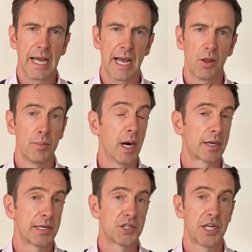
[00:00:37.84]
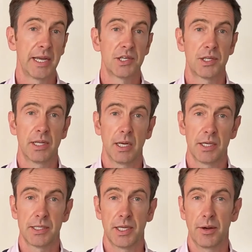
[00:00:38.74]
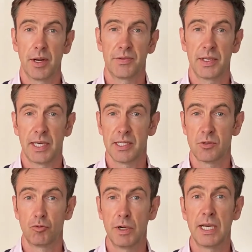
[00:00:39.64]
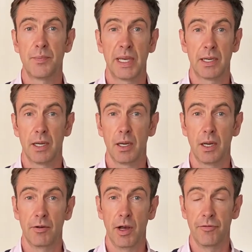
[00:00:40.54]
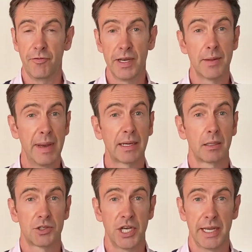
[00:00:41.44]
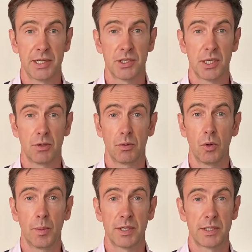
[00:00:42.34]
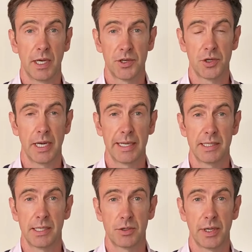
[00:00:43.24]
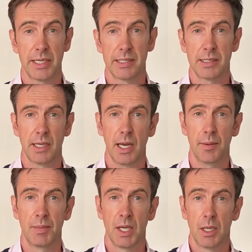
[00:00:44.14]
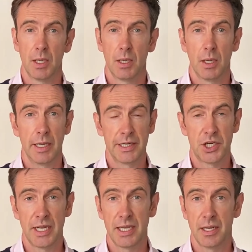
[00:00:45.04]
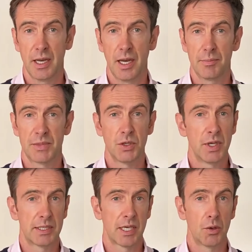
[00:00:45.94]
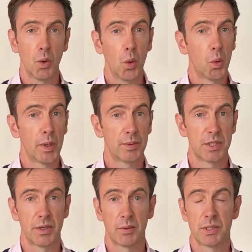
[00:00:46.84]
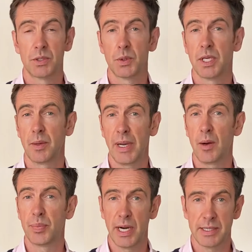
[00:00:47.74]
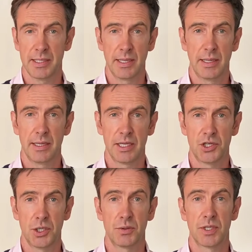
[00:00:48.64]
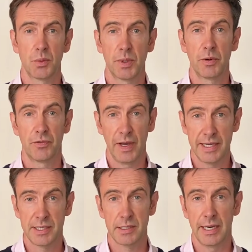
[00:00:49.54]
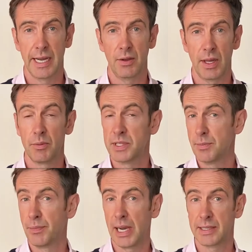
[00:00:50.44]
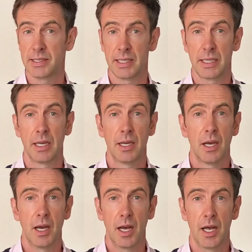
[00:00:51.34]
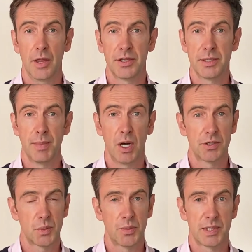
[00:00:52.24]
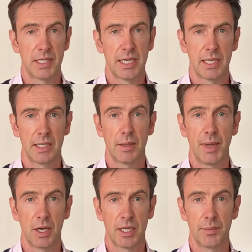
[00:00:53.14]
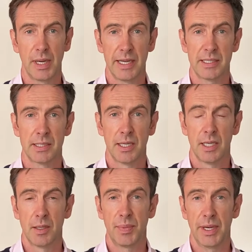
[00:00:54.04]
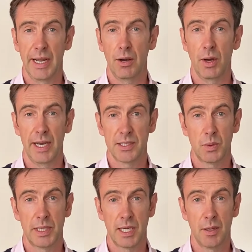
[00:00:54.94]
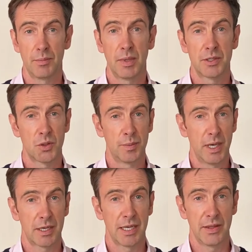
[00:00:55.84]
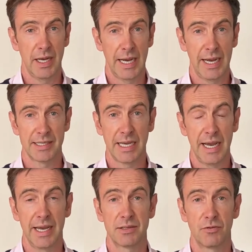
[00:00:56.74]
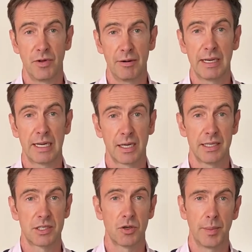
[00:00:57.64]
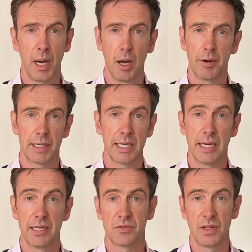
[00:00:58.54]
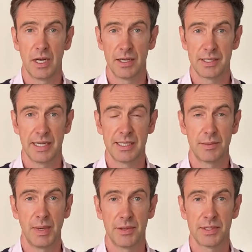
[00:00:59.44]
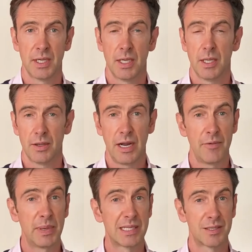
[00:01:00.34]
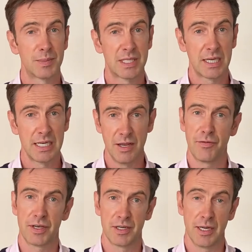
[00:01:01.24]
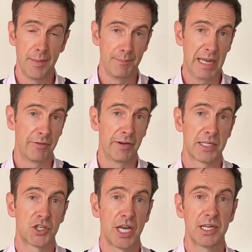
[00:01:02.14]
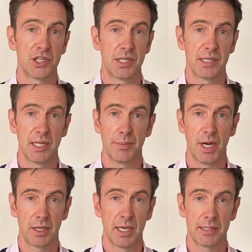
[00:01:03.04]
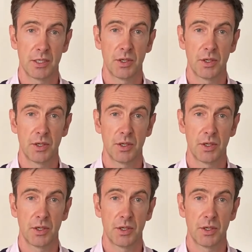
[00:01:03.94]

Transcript: how the market has changed in the last year, and I think it's really been a fundamental change, so almost 180 degrees. Initially, 2 years ago, all we were doing was talking about Brexit and the issues that we were faced and how that was impacting the demand we were seeing in the marketplace. But now, as we come to a market that has had very little interim hiring in it for the last 18 months, there have been some significant and manifest changes in the market as